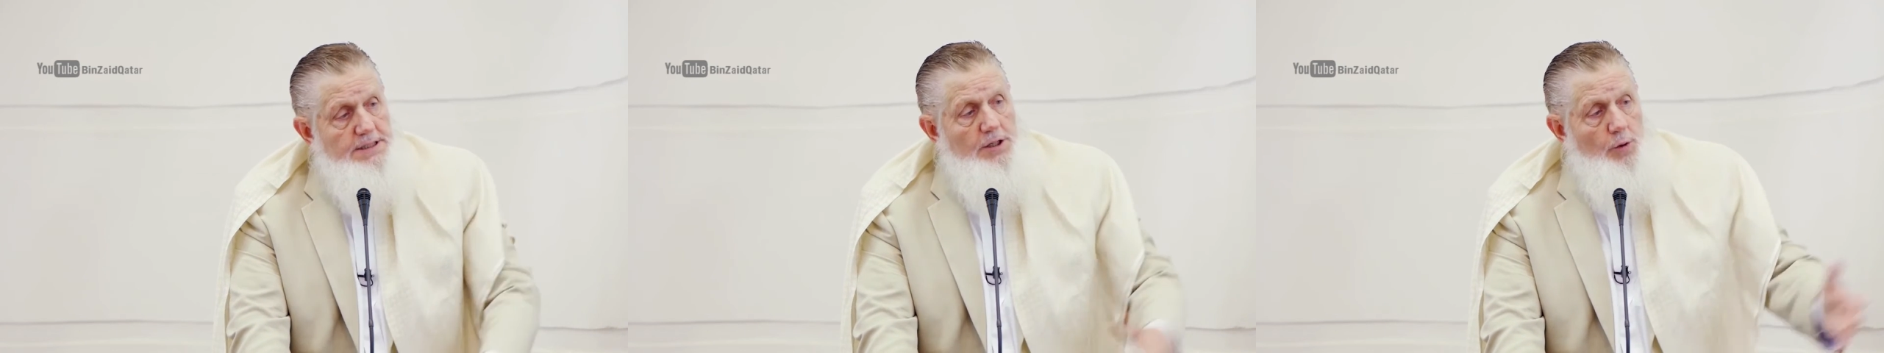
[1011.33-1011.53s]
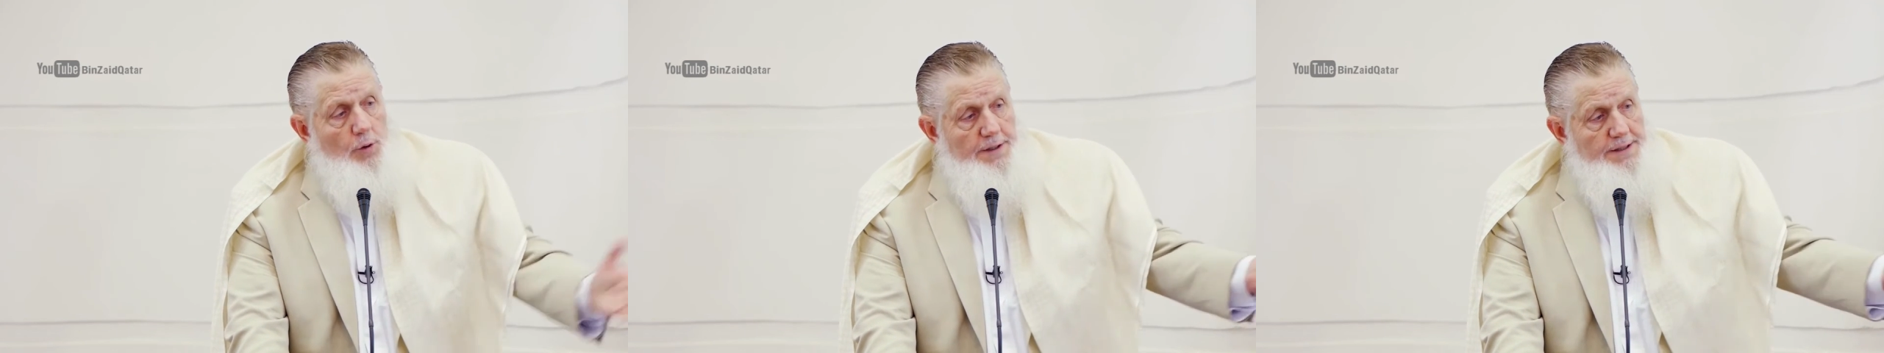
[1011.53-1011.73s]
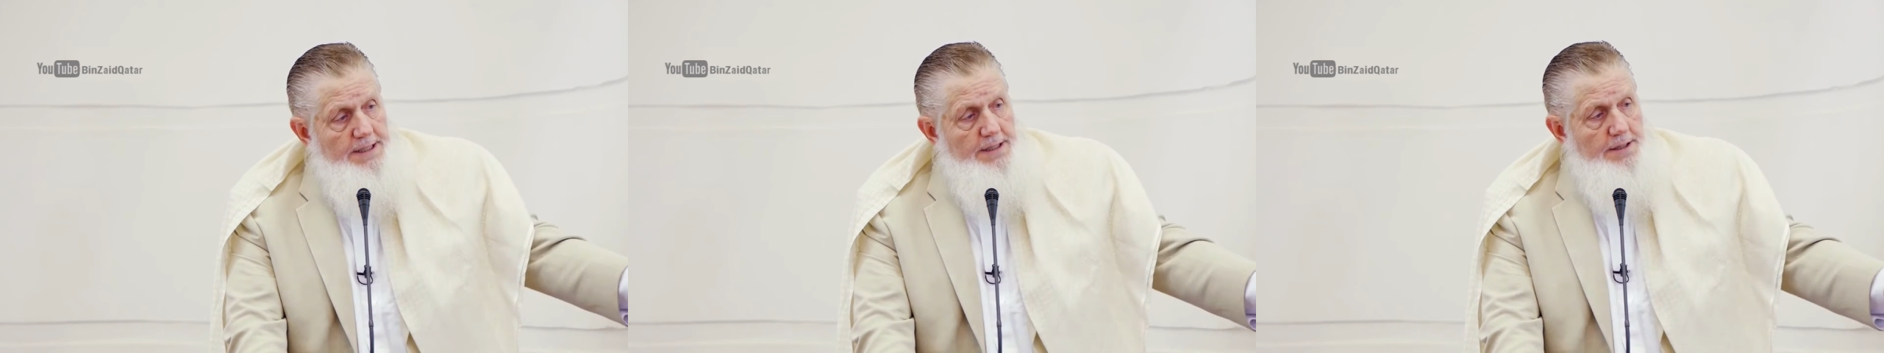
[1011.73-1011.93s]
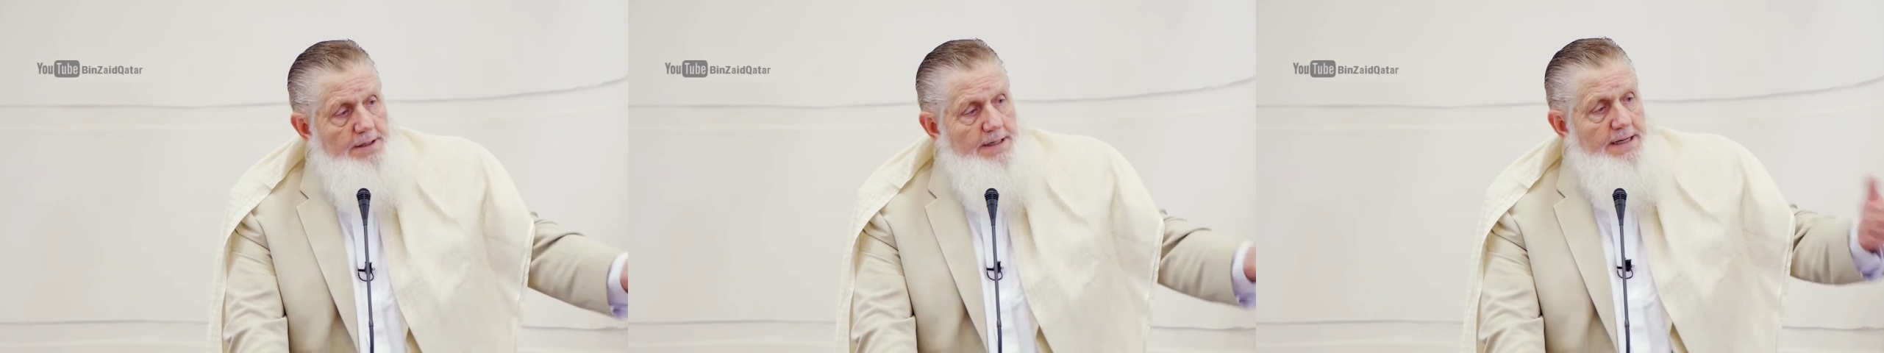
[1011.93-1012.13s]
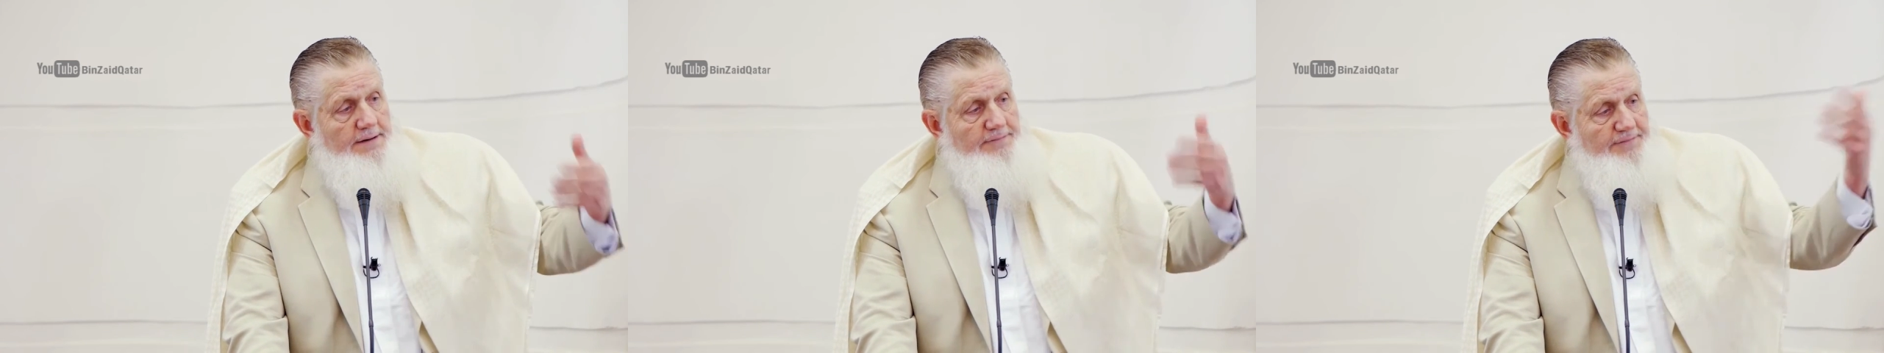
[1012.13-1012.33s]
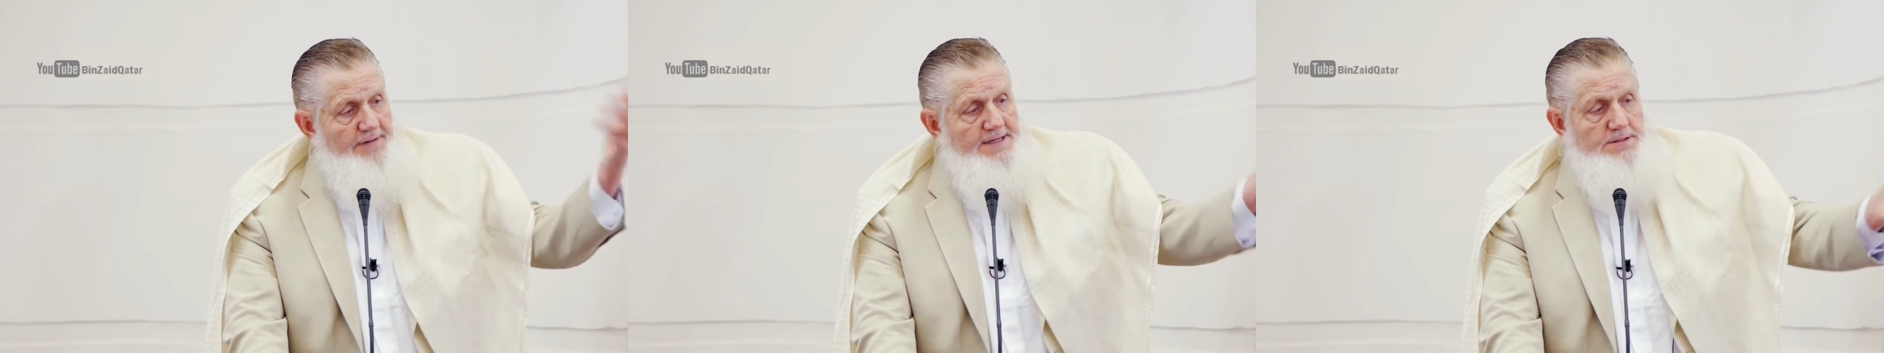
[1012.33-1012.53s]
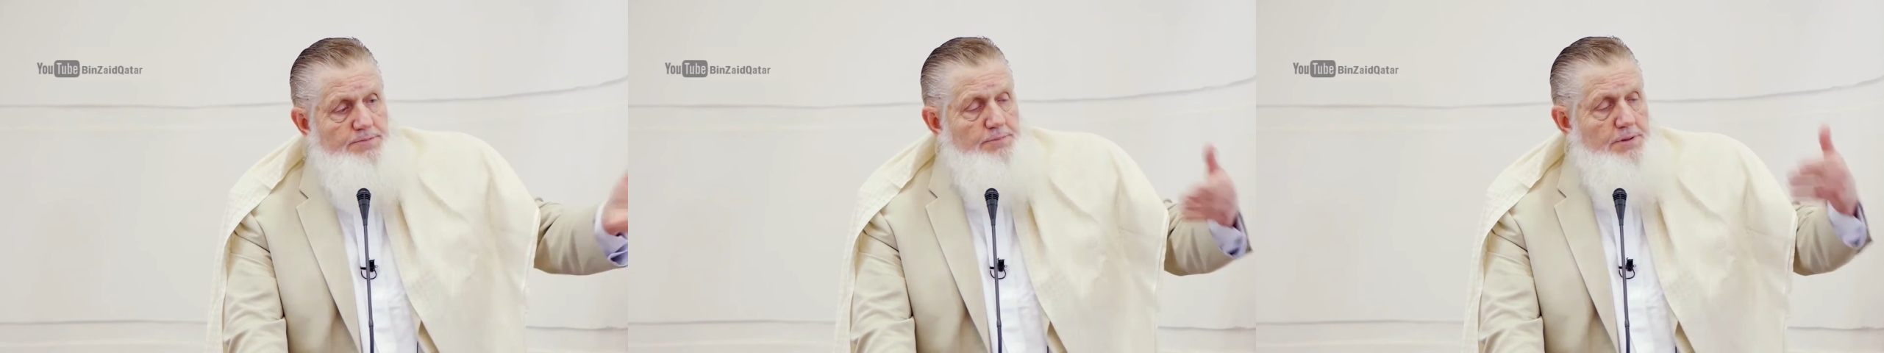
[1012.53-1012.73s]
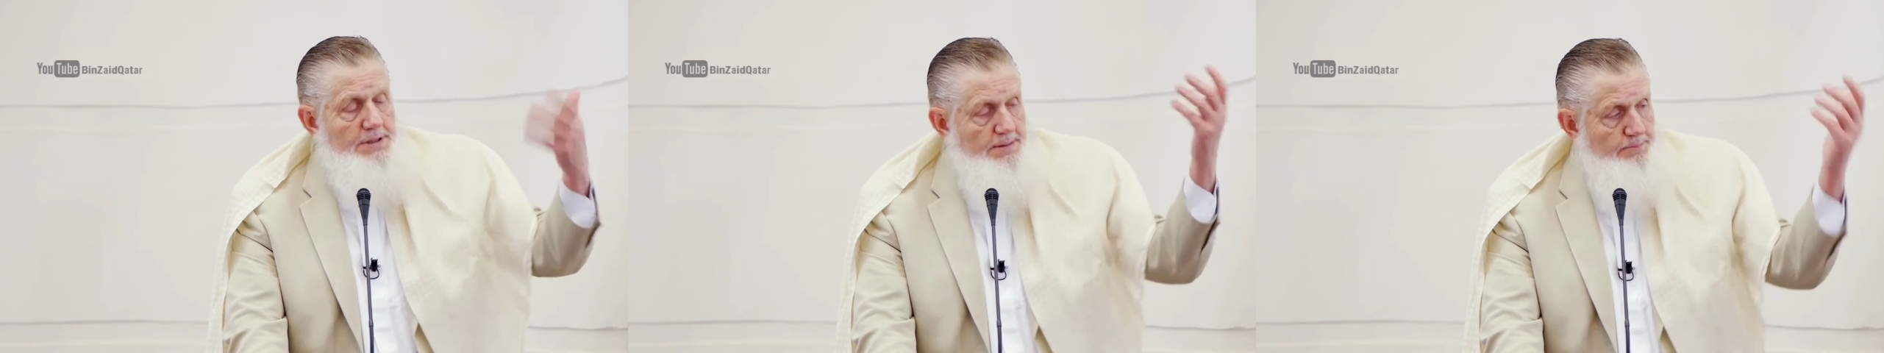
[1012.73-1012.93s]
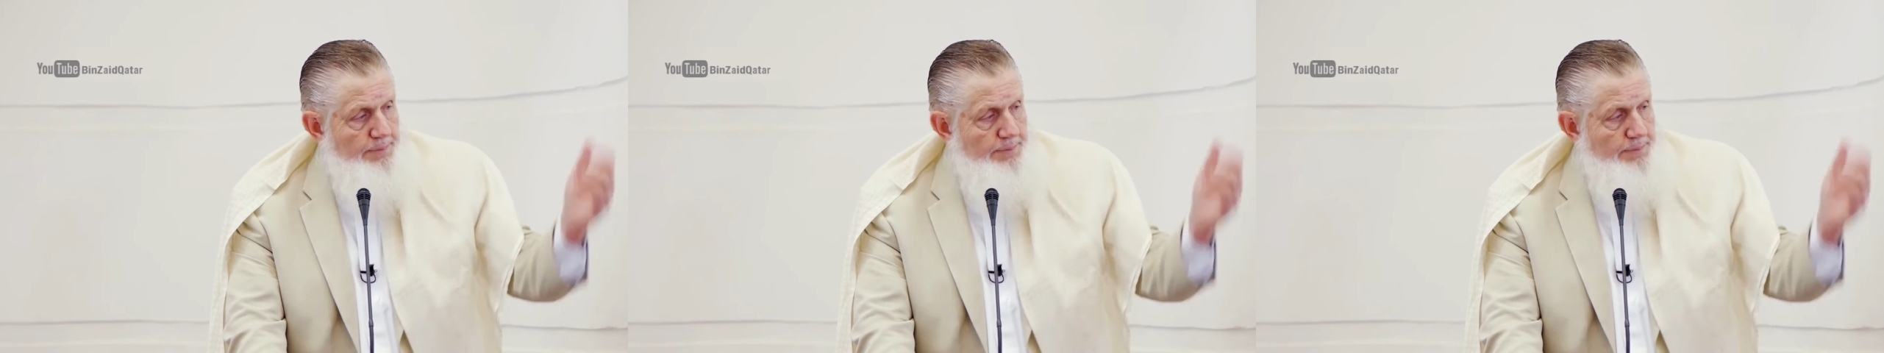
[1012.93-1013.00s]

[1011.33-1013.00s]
They go on the internet, Facebook,